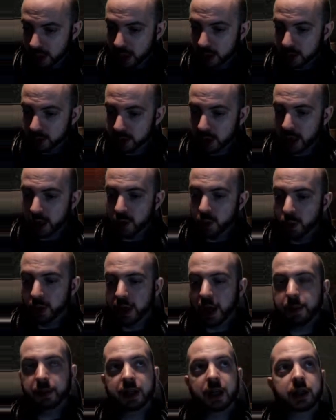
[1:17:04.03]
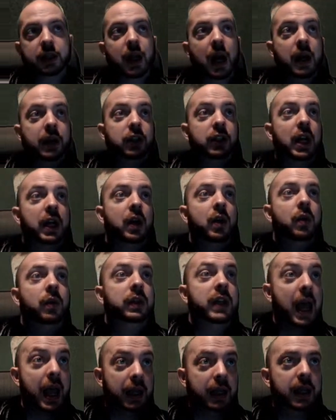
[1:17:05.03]
Shadow, what game is this? Shadow
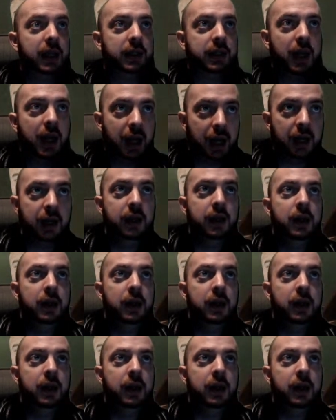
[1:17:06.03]
Tech is a